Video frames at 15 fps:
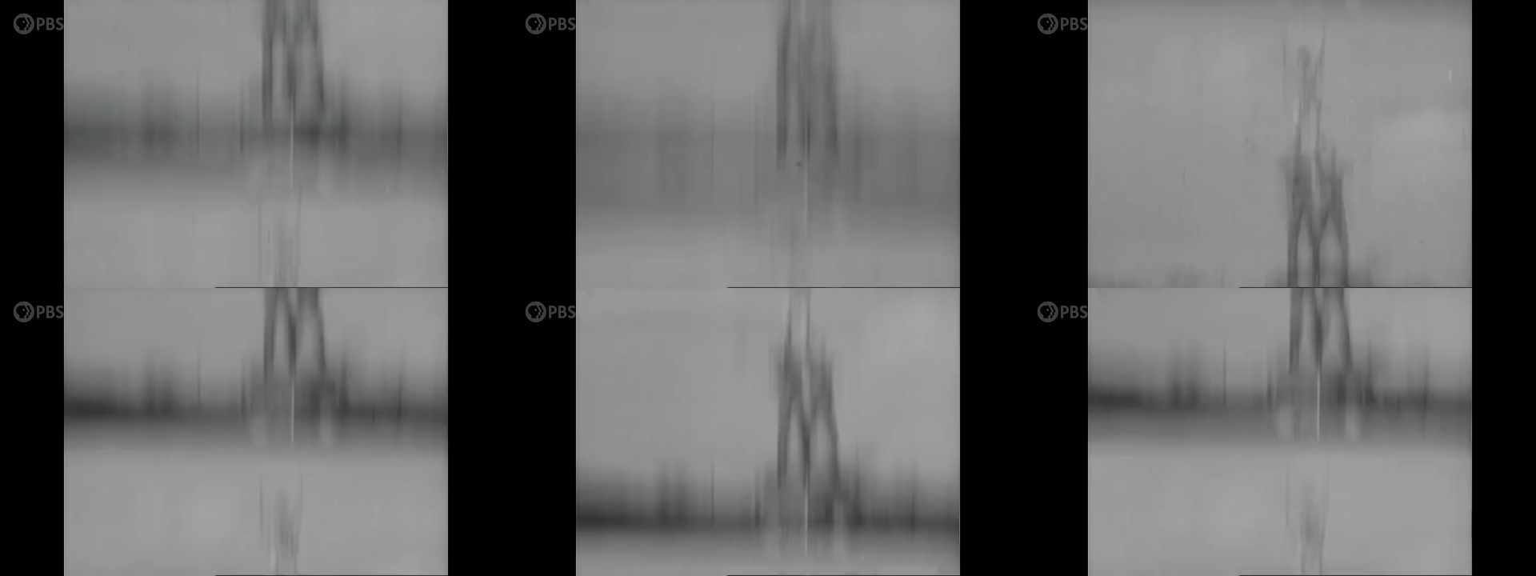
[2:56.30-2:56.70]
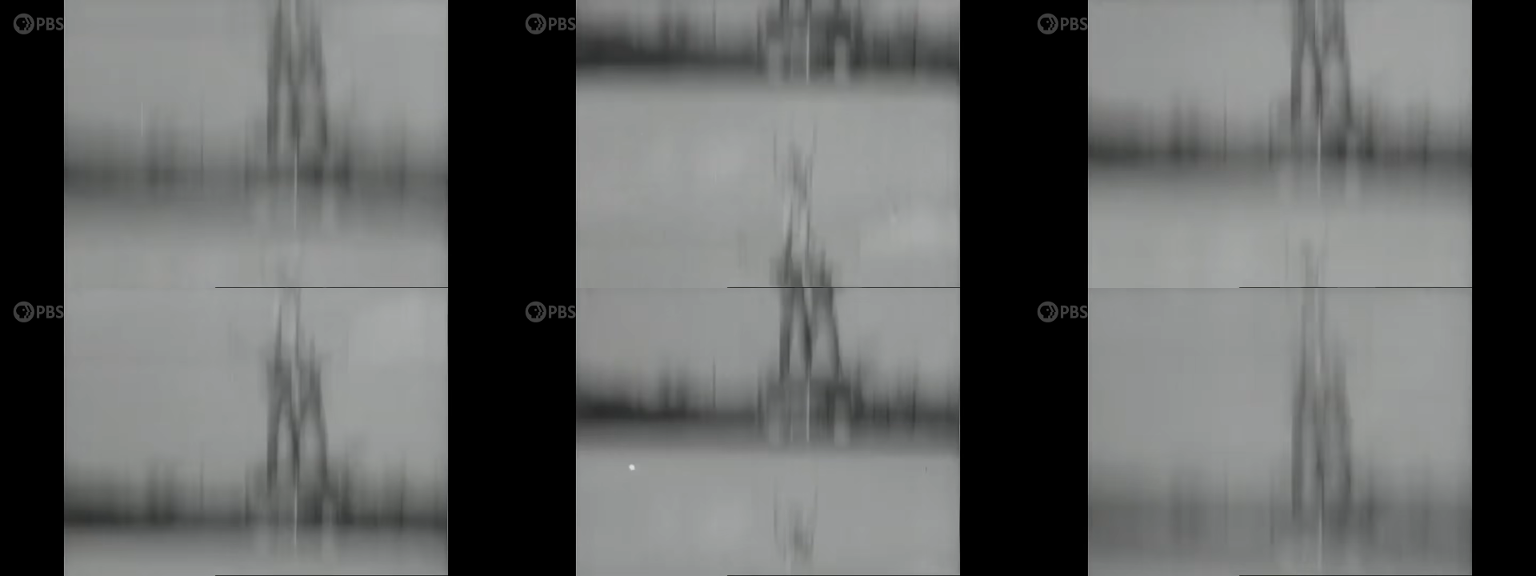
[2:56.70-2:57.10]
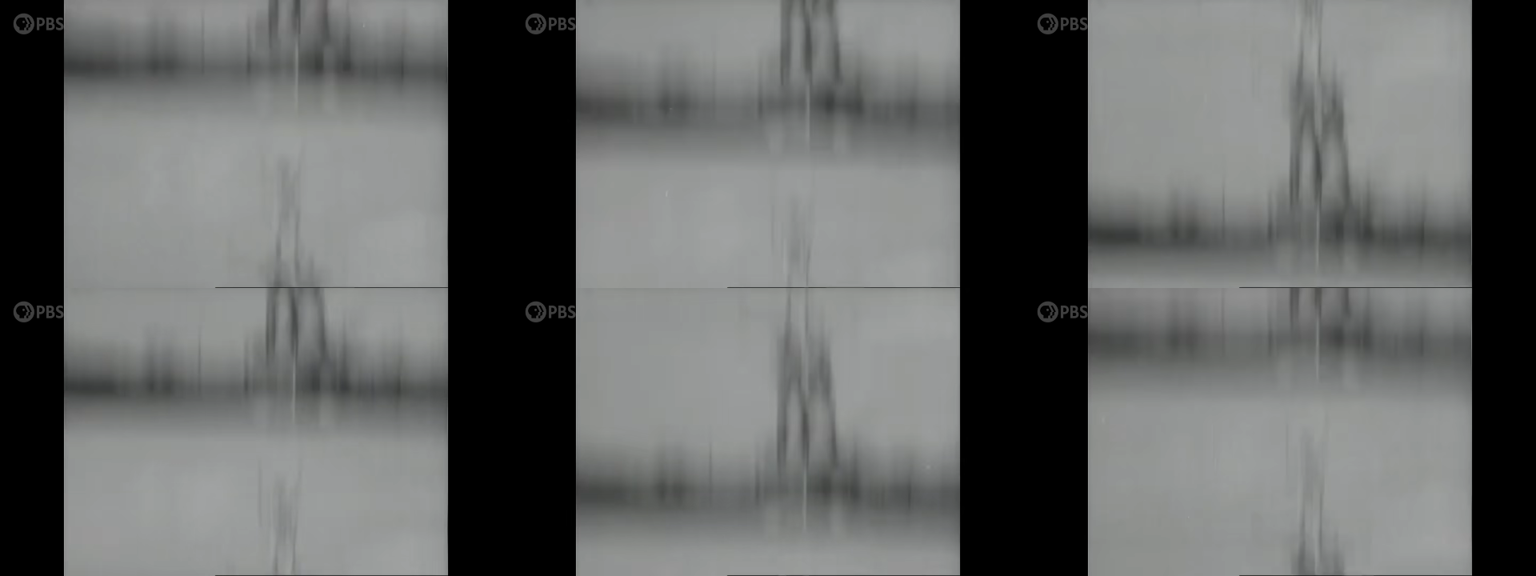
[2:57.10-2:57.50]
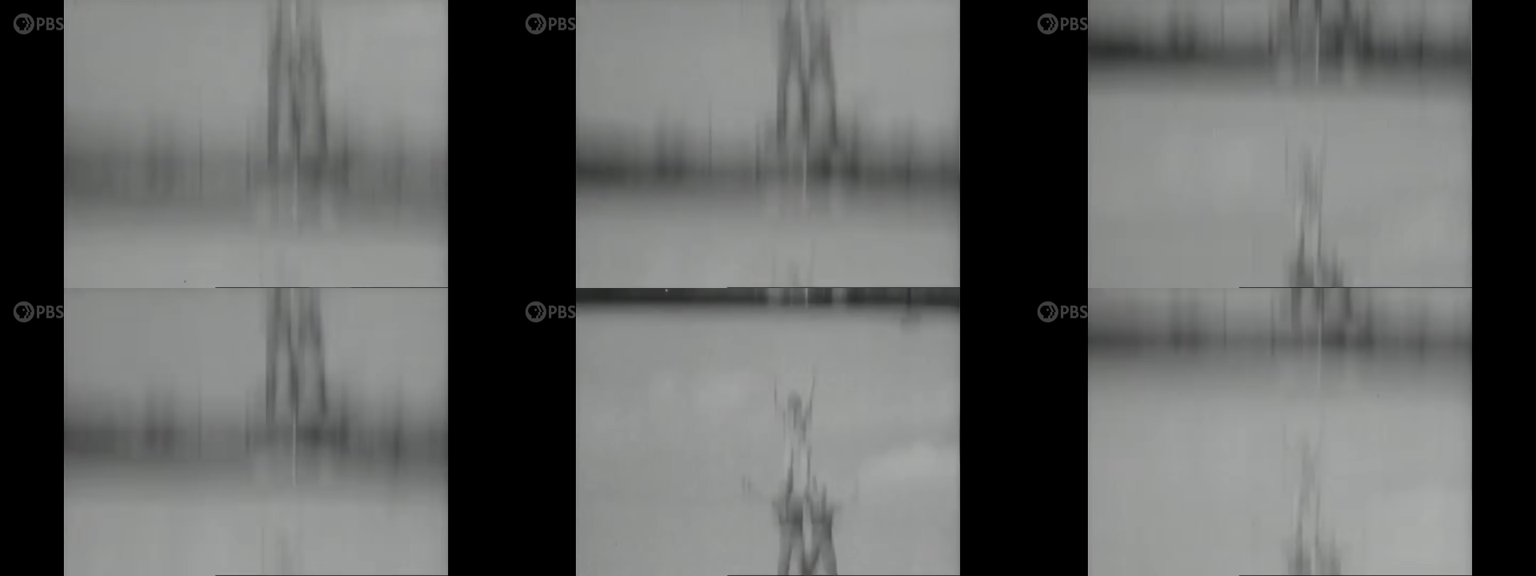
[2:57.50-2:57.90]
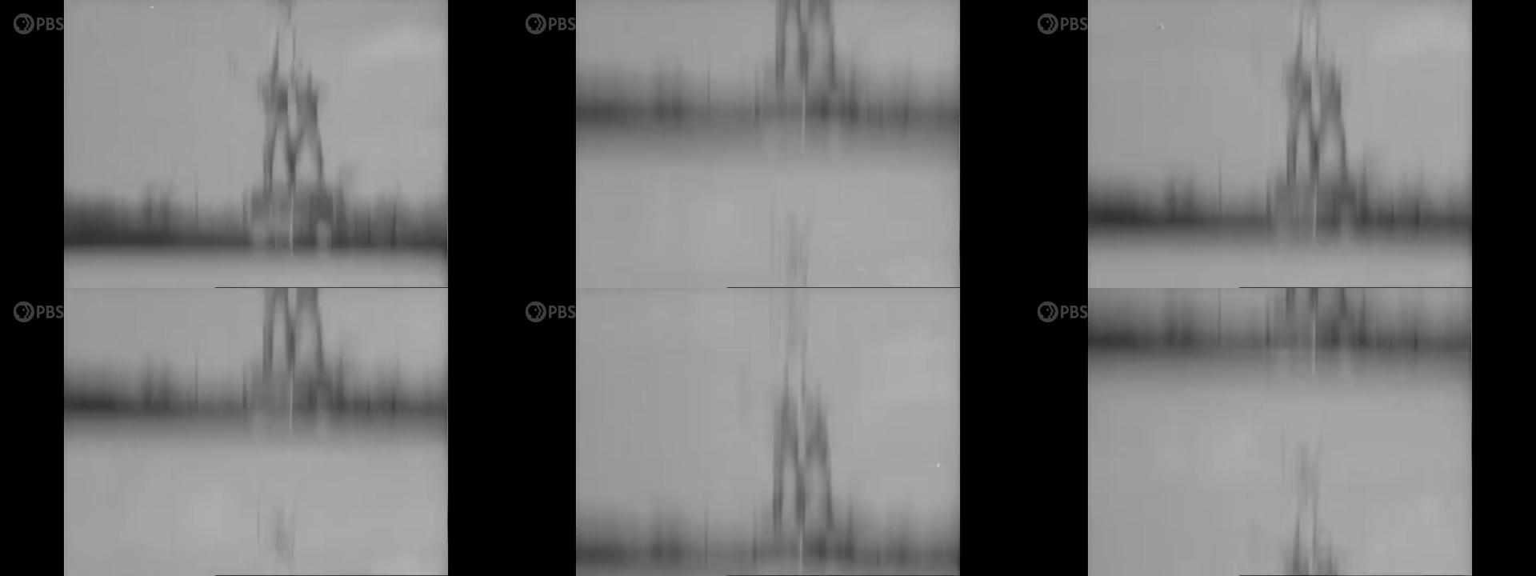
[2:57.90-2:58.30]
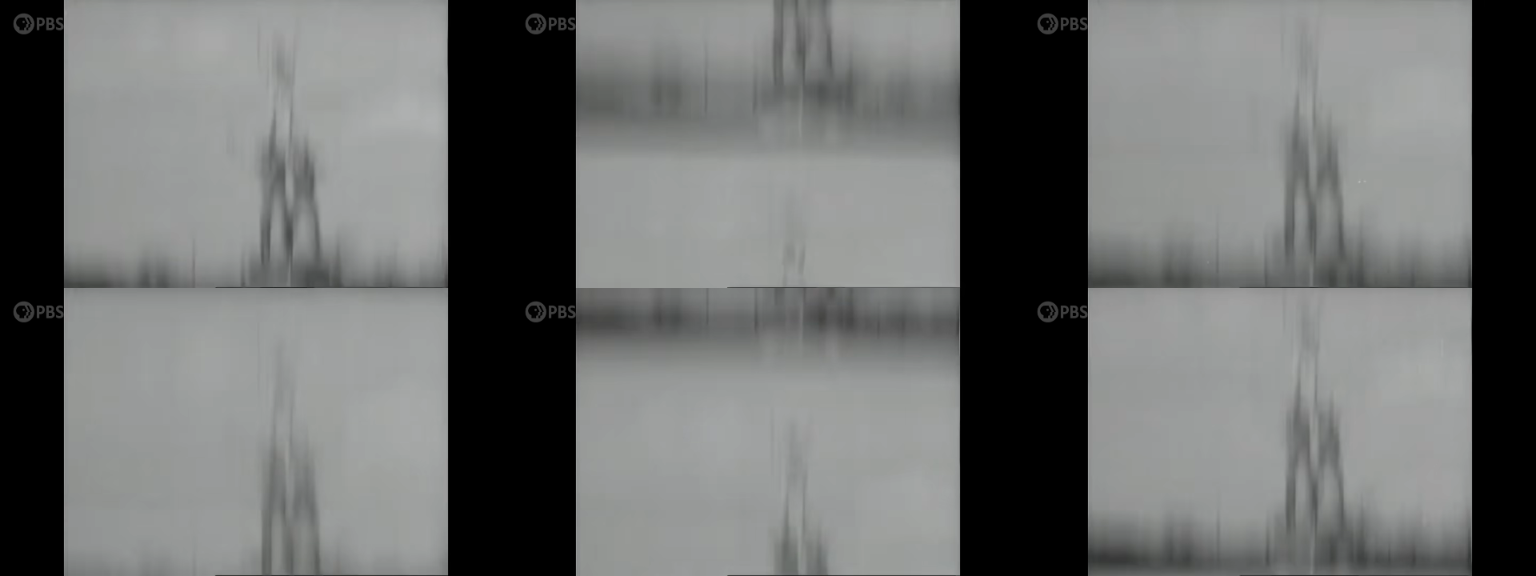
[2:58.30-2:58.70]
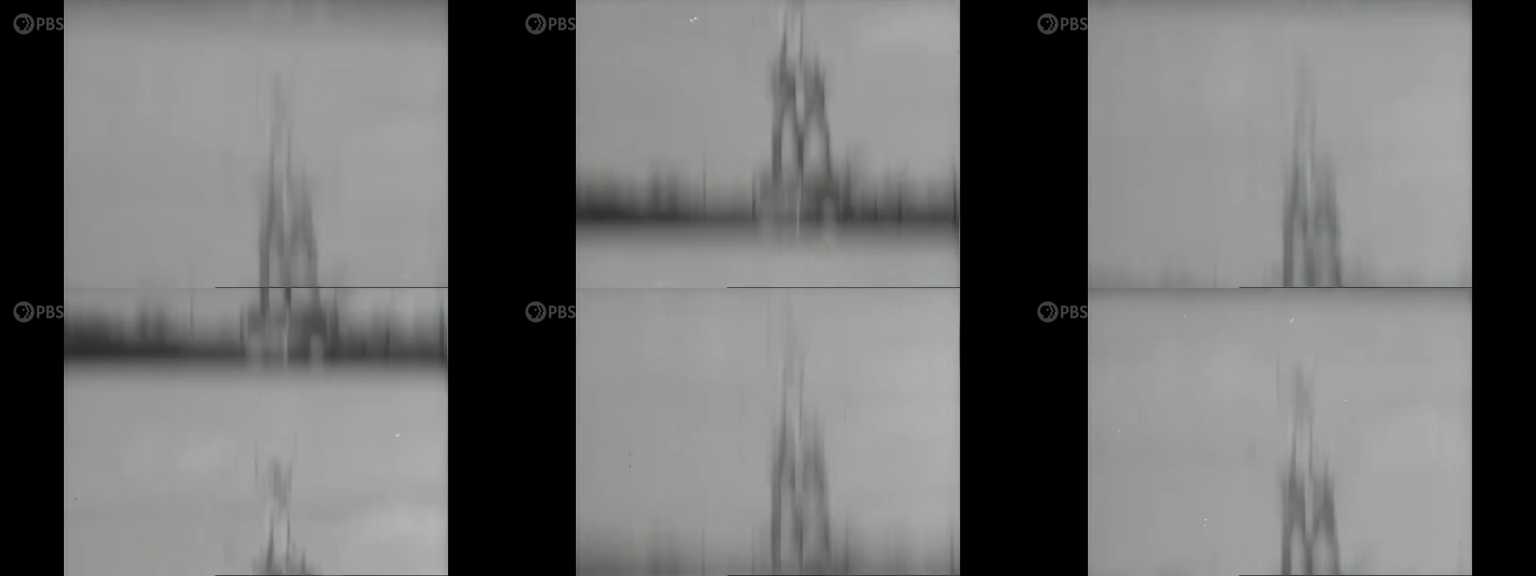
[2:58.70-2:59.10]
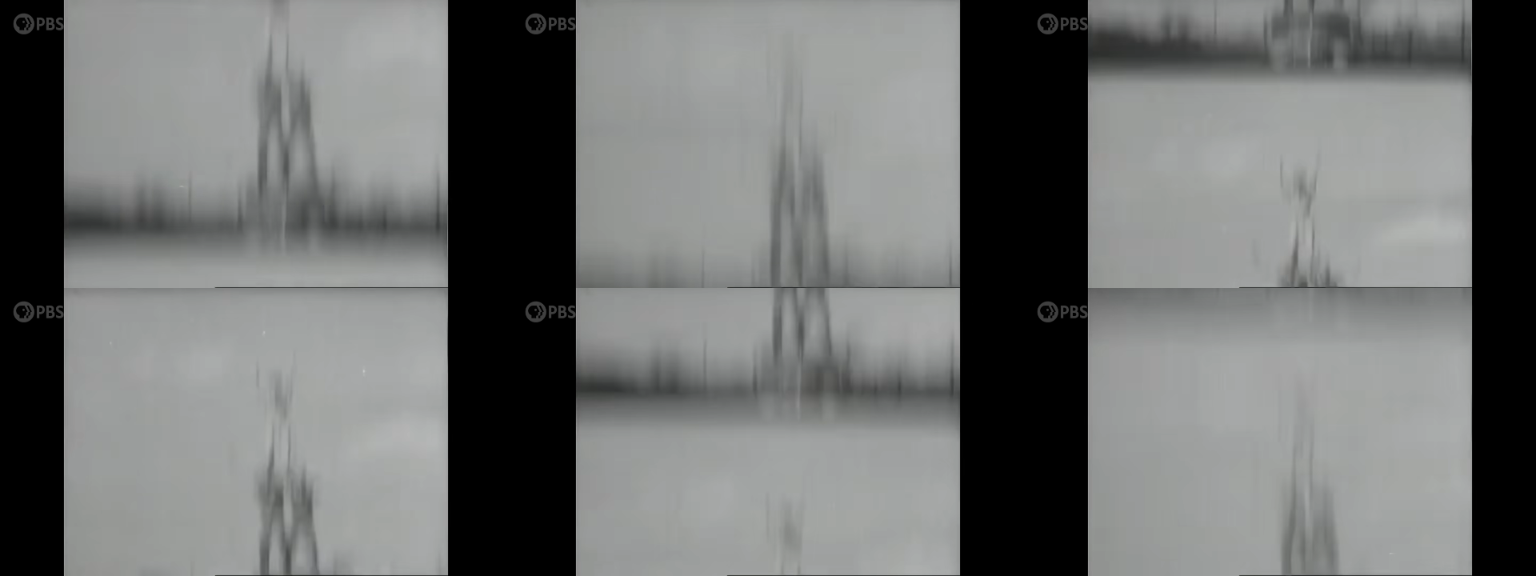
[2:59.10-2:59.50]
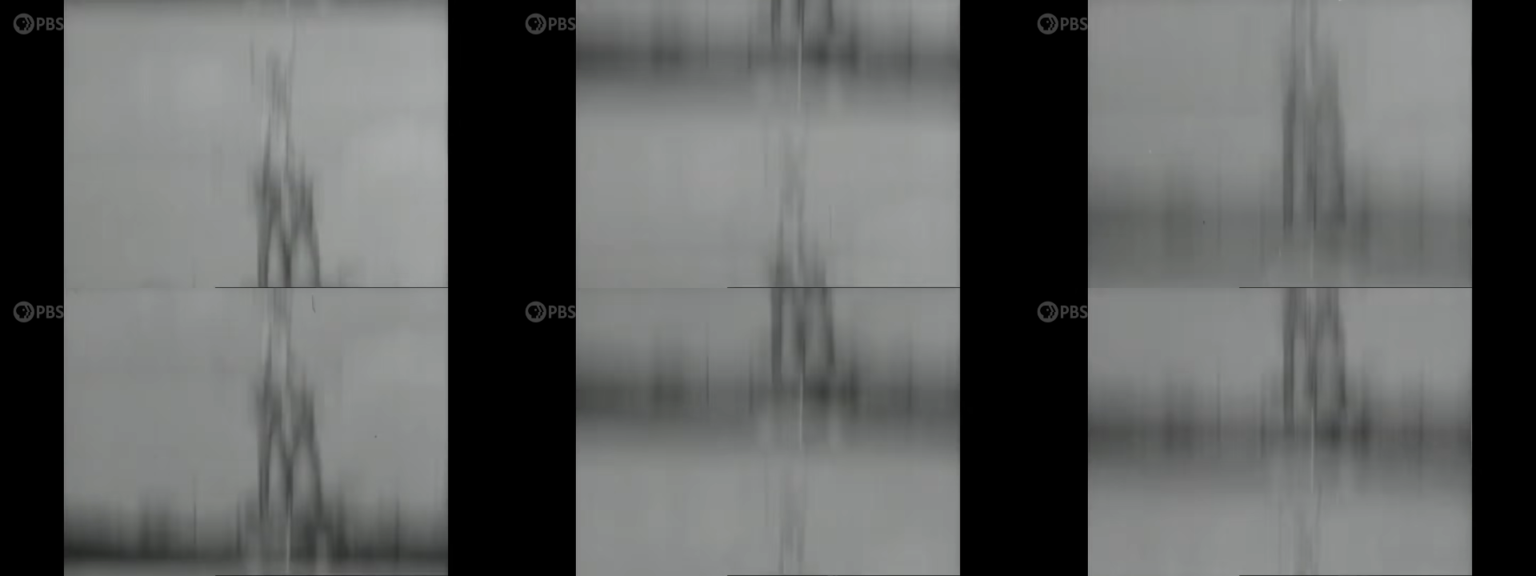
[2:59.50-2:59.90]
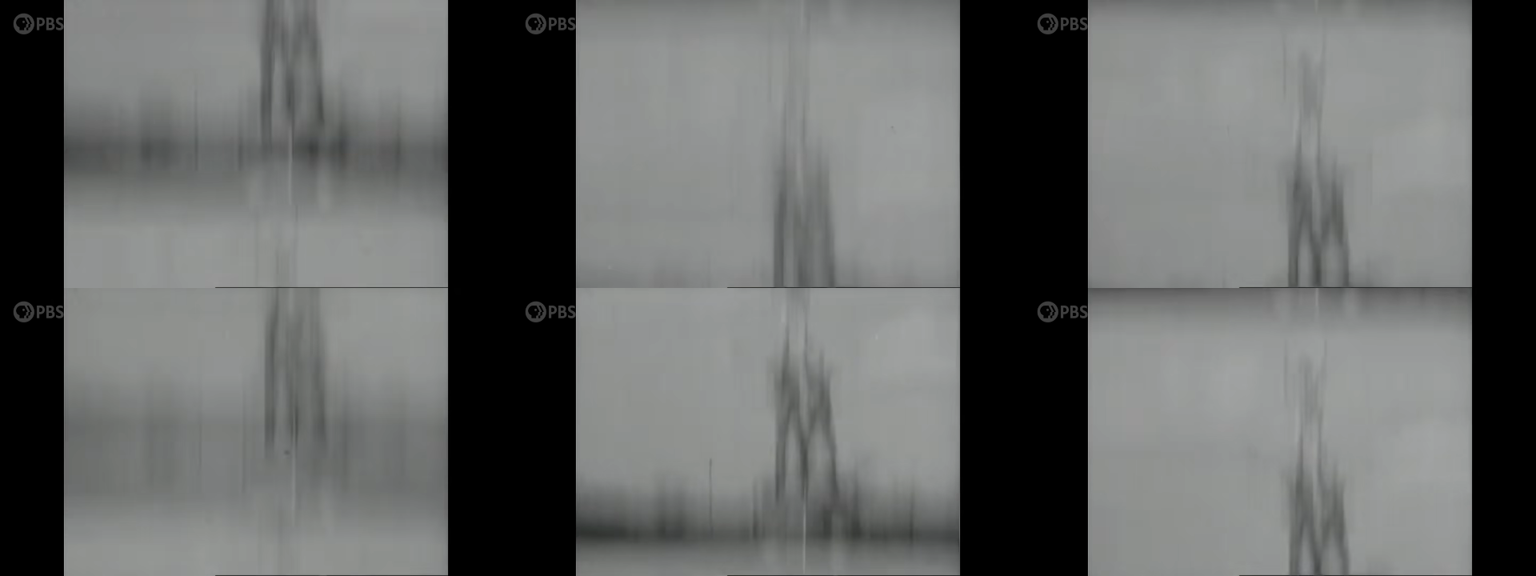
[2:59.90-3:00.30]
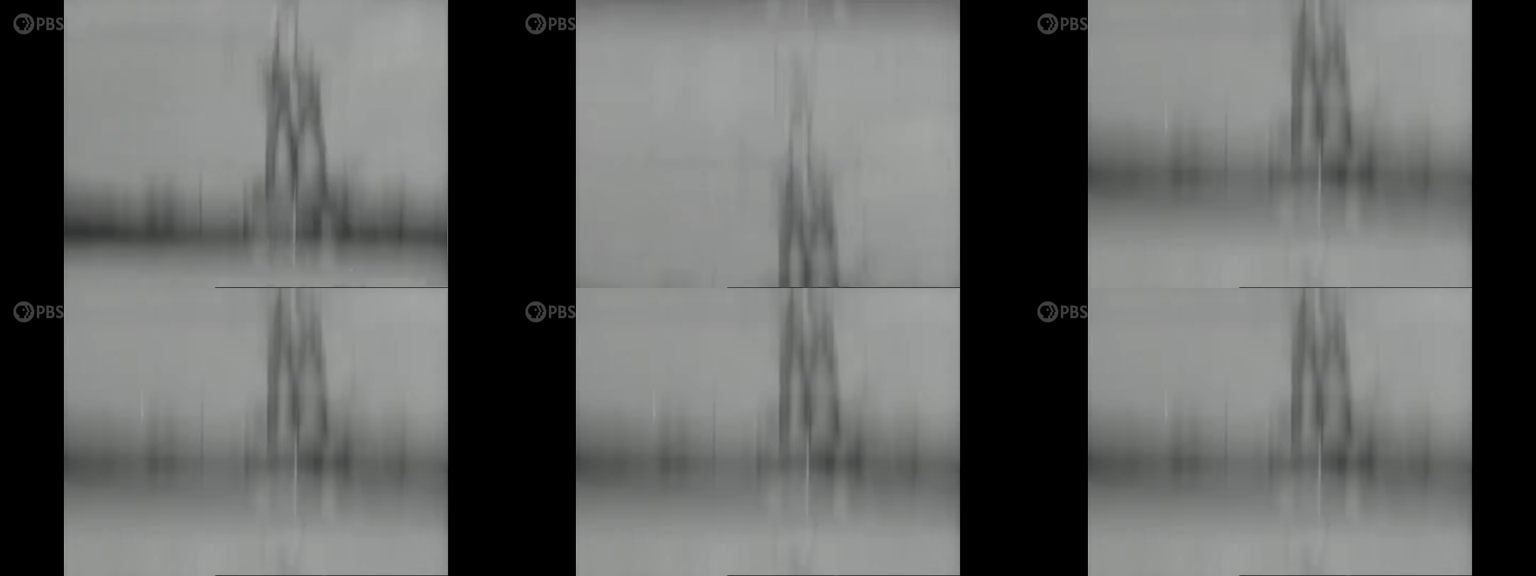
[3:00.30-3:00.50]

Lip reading: (no speaker visible)